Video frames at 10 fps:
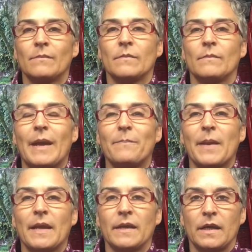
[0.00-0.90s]
My
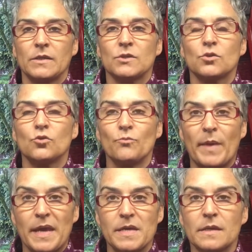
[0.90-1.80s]
plan is to
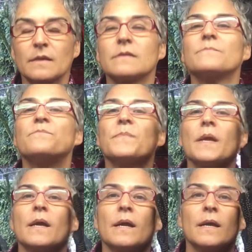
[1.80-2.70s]
make
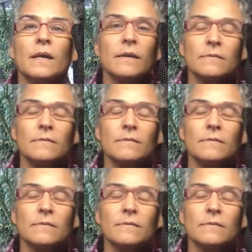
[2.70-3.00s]
a